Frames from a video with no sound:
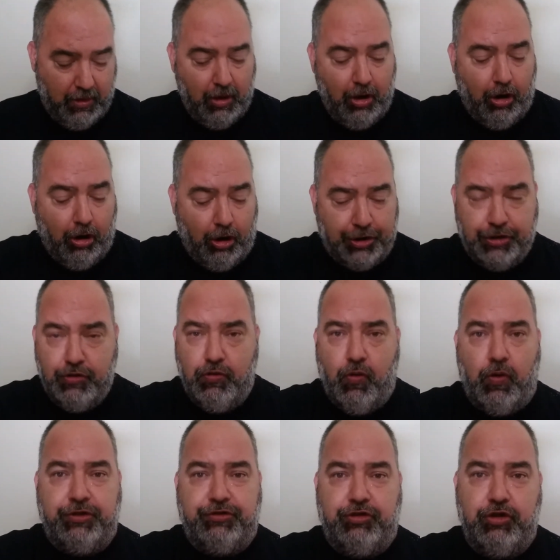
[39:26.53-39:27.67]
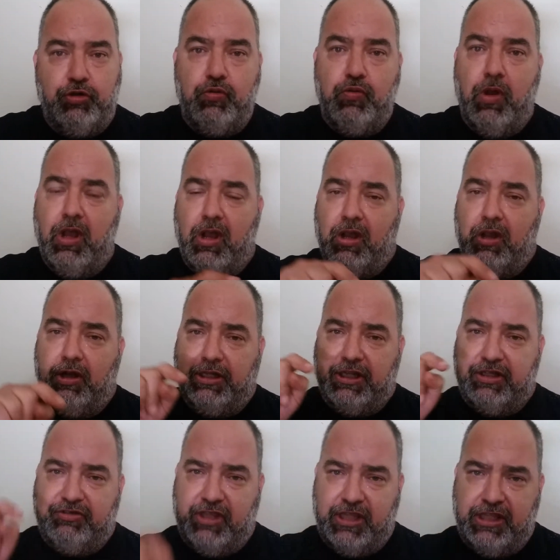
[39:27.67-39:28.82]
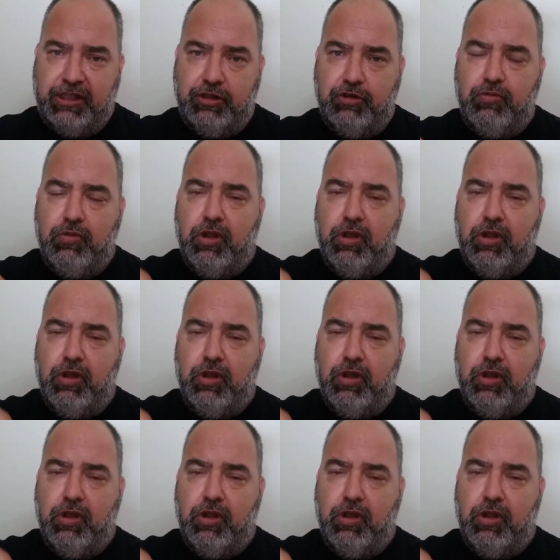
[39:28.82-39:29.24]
are you going to continue